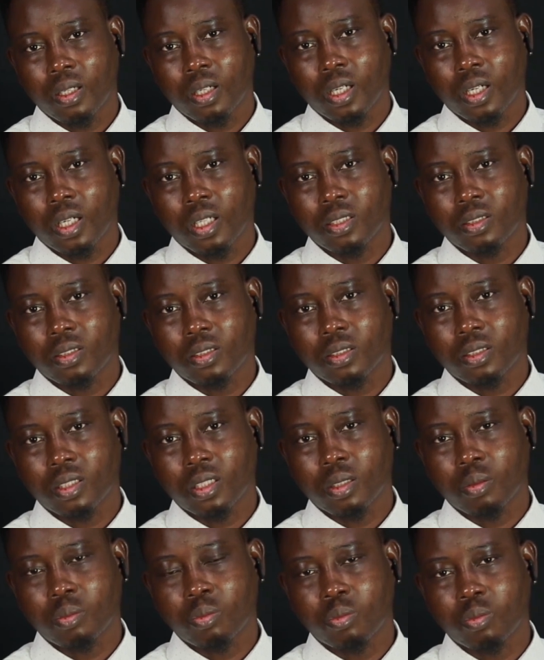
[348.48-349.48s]

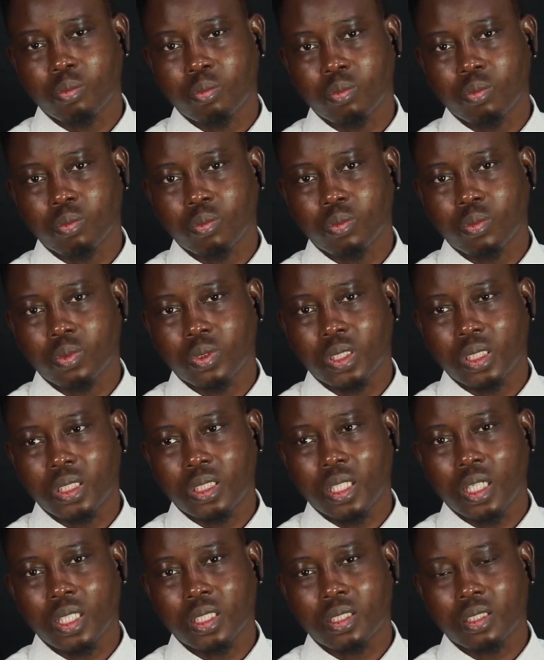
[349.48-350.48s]
And
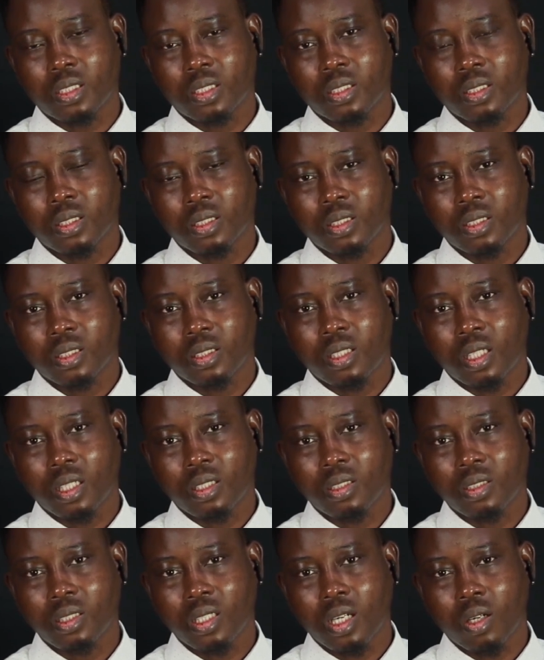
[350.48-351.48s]
that's
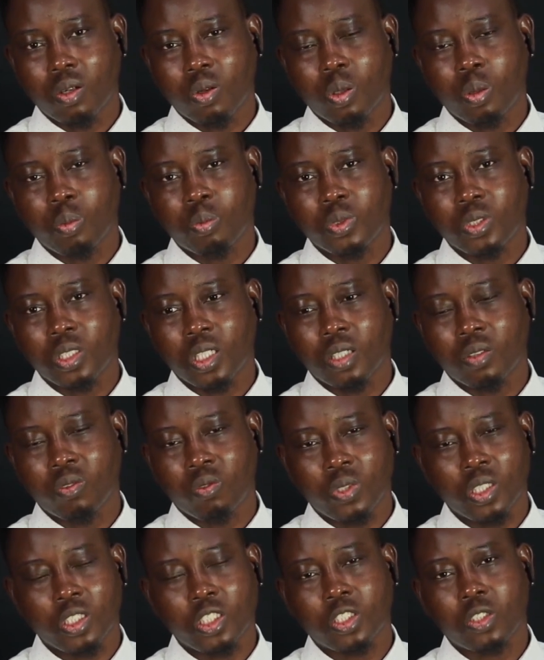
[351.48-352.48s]
starting that company and
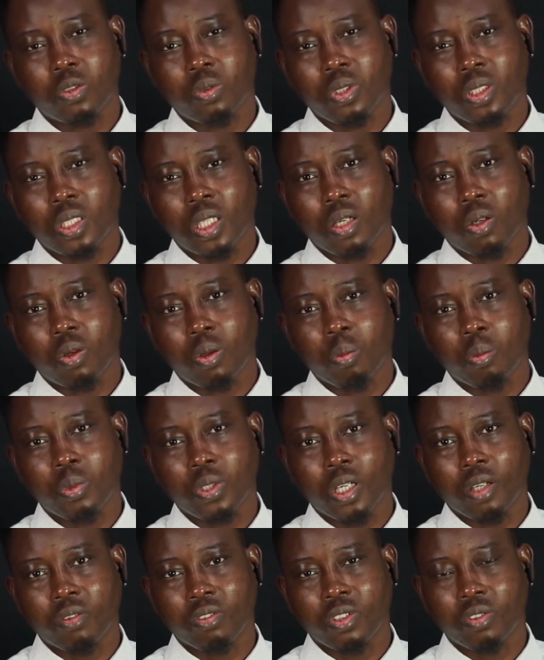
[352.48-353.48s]
registering that
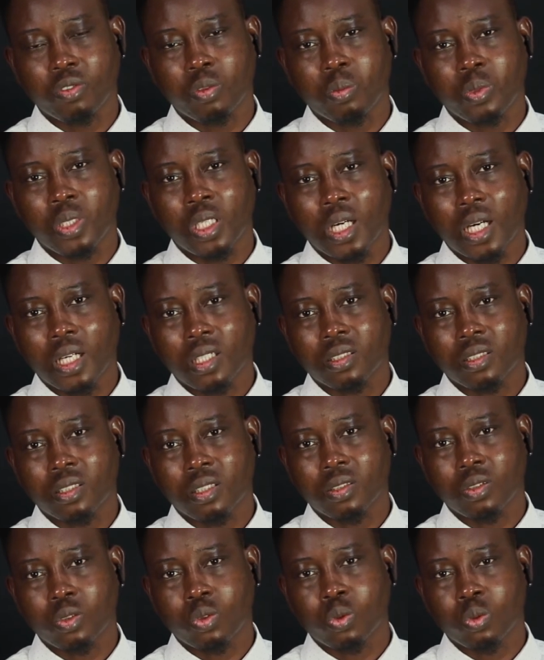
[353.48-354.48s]
company have given me
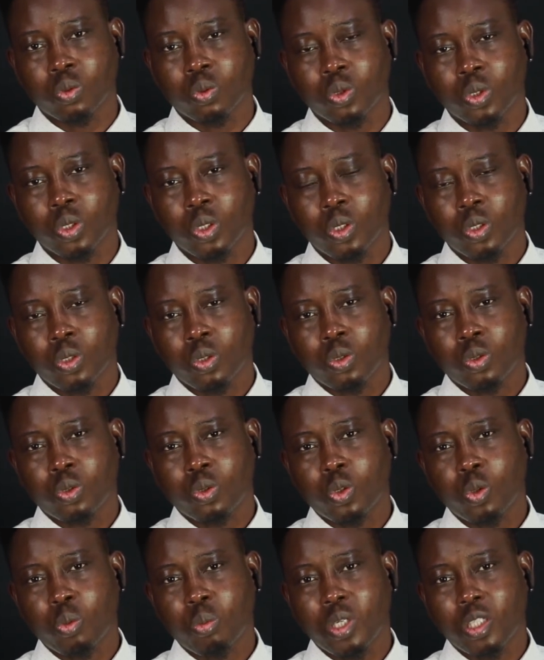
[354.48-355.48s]
access to
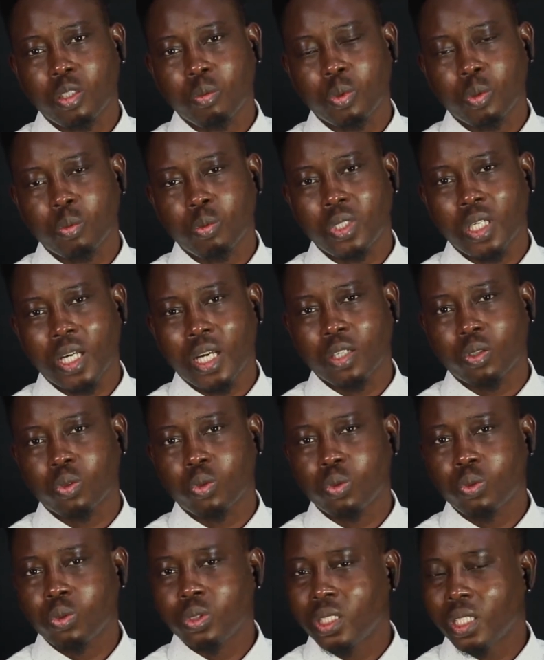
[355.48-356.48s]
so many people that I
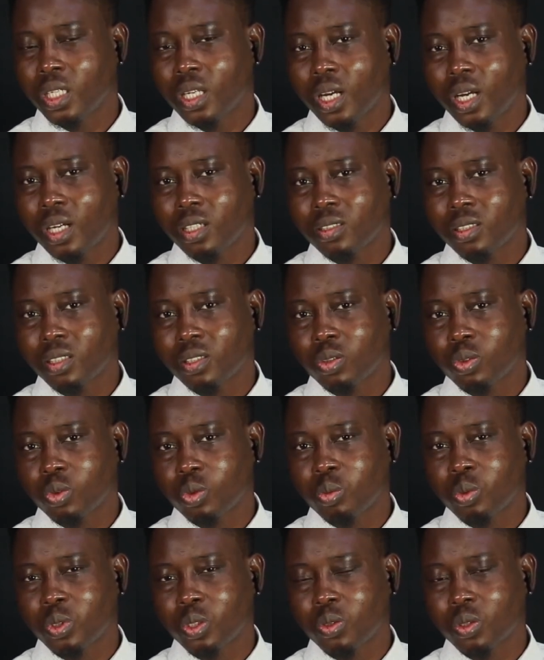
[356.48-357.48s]
couldn't get access
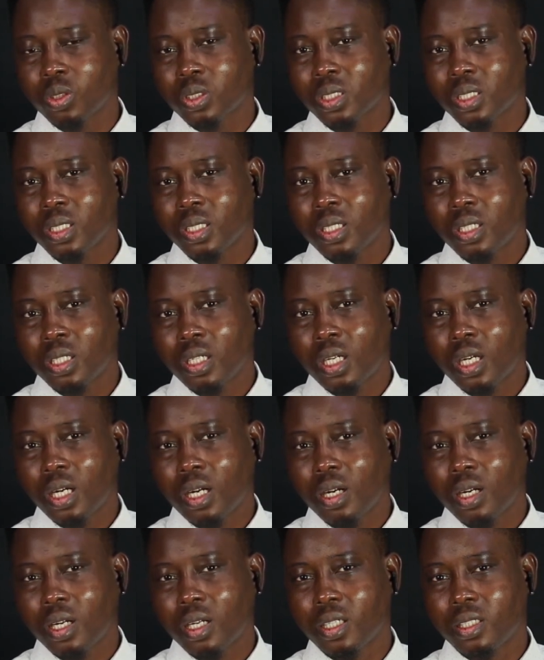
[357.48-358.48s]
to because
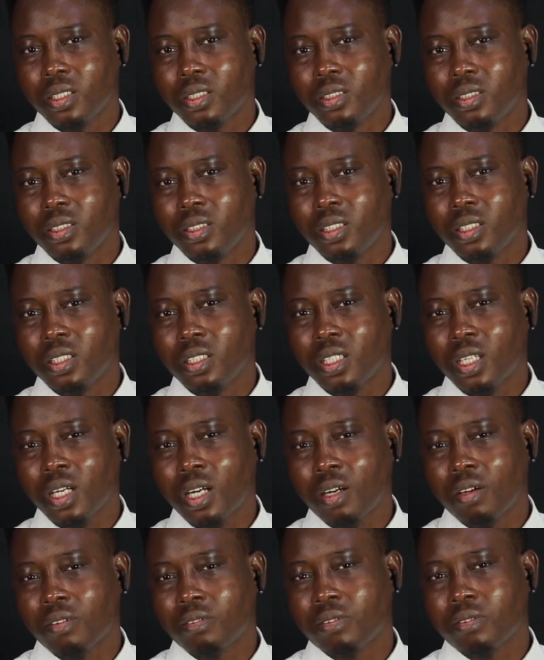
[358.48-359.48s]
I didn't
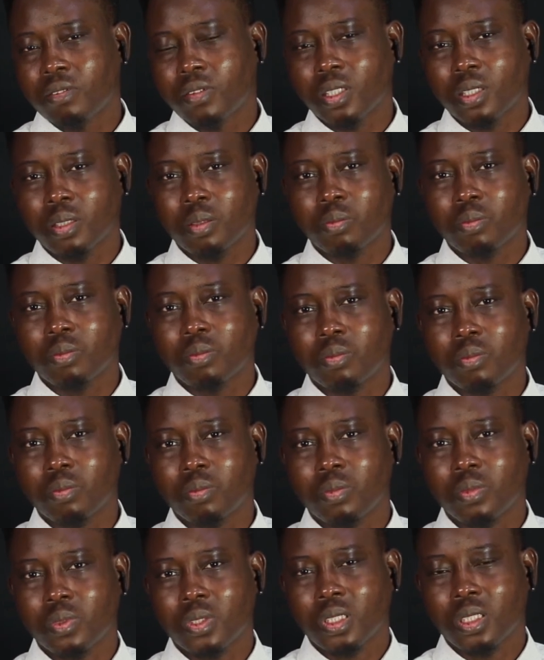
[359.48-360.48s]
have
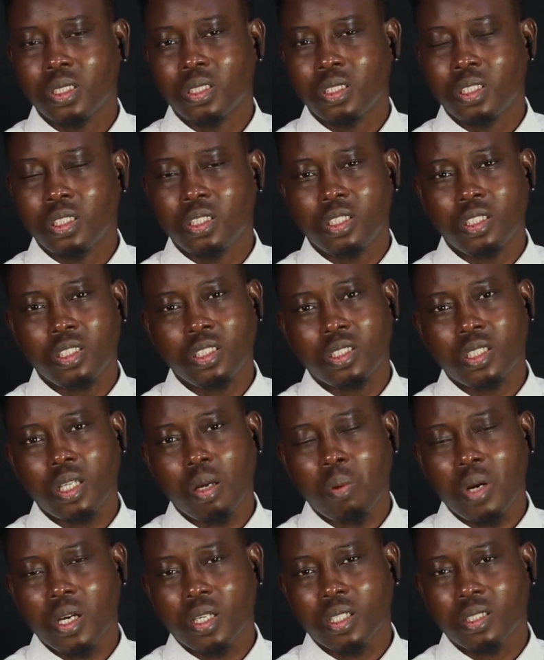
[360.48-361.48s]
the
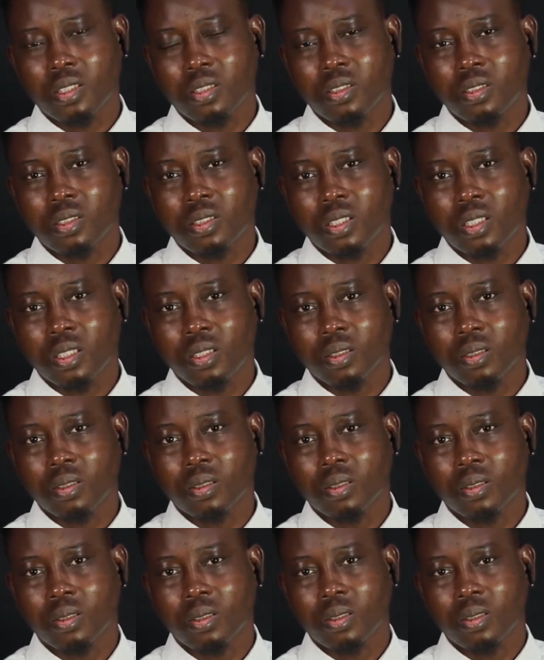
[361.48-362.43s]
digital marketing skill.